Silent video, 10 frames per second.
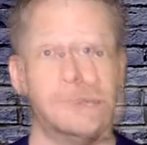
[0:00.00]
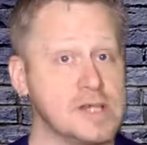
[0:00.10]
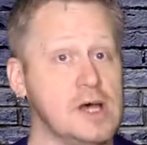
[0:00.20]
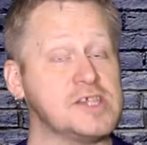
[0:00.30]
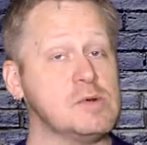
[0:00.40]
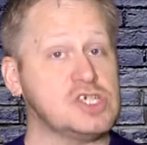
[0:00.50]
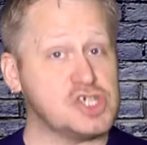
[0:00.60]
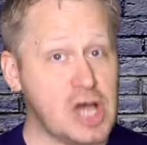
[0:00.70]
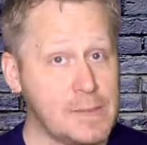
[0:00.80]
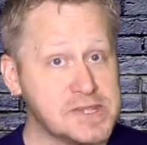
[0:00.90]
There's also a
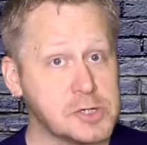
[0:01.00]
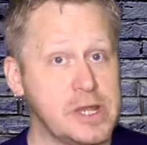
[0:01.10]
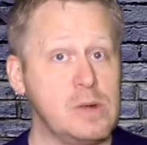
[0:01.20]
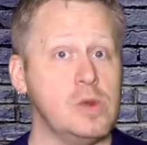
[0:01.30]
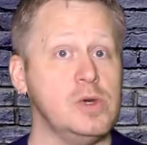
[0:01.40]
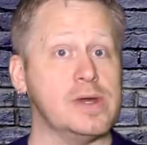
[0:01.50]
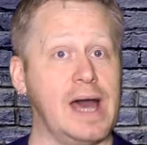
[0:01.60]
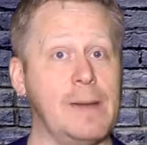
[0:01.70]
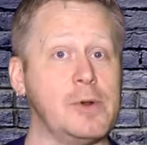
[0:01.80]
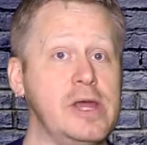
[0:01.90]
shop screen where you can
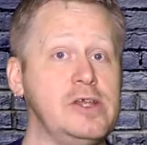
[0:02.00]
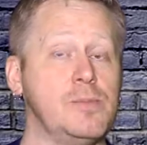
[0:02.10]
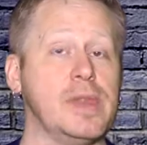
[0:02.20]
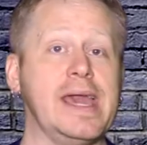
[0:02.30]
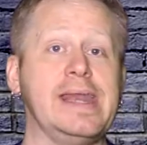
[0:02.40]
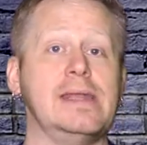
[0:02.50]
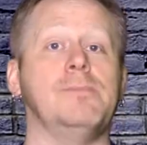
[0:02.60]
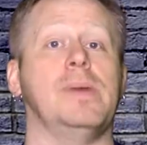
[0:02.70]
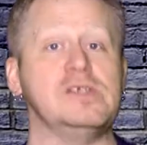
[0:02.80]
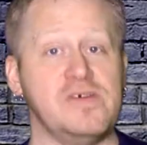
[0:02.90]
upgrade your plane in a
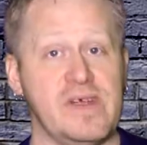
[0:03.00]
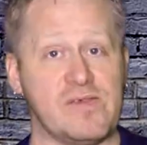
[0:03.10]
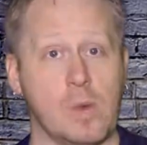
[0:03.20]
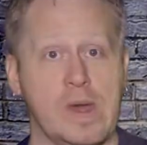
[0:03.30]
bunch of different